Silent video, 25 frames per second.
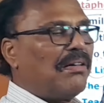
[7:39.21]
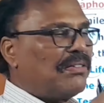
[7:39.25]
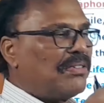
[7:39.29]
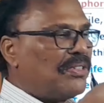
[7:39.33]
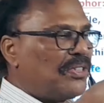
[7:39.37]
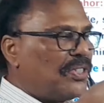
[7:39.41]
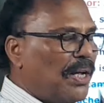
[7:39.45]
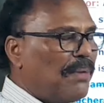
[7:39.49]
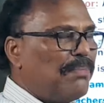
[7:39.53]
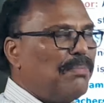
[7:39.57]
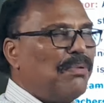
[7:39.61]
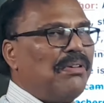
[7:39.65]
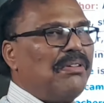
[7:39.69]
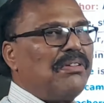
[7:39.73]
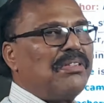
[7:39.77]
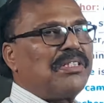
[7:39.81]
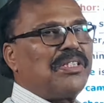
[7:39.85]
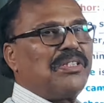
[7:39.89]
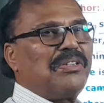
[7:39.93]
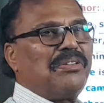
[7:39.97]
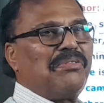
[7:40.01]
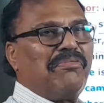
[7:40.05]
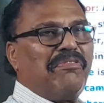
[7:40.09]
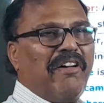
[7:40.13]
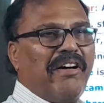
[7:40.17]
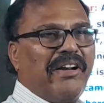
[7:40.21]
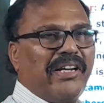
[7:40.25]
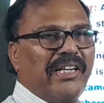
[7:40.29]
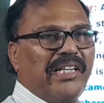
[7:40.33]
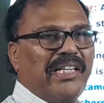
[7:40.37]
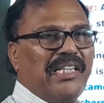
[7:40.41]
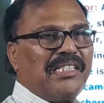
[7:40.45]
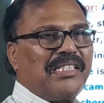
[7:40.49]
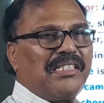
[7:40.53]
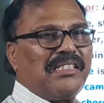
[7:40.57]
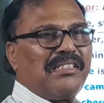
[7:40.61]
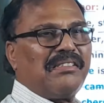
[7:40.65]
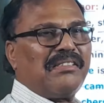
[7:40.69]
troubles,
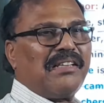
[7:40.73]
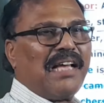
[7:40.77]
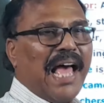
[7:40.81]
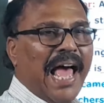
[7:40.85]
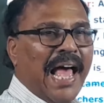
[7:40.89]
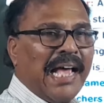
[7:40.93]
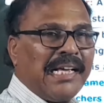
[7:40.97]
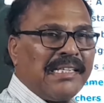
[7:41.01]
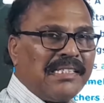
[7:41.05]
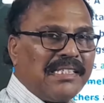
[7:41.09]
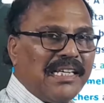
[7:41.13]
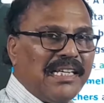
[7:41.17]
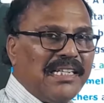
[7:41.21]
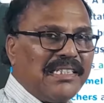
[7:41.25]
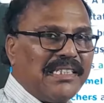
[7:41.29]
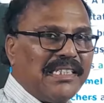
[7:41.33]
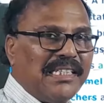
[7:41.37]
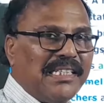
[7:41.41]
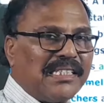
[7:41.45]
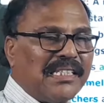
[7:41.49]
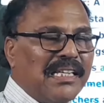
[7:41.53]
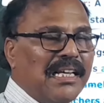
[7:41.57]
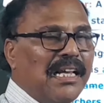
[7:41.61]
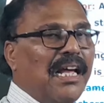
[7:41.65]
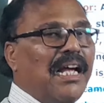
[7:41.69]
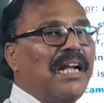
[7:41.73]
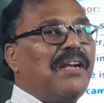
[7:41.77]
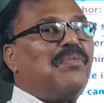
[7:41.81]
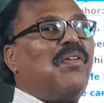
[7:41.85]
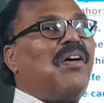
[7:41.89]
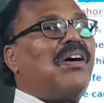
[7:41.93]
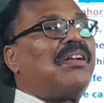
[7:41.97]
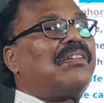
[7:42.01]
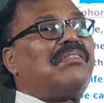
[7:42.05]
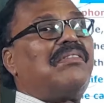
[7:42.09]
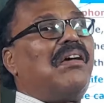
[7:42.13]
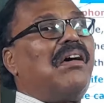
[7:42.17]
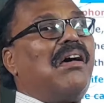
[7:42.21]
worries, anxieties and
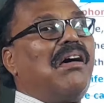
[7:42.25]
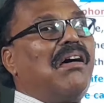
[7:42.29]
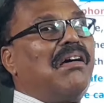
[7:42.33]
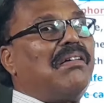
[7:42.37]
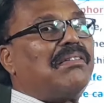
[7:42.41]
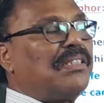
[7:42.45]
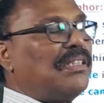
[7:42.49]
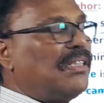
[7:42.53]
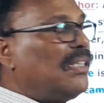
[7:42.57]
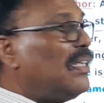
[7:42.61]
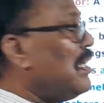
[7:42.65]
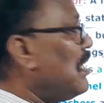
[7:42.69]
whatnot.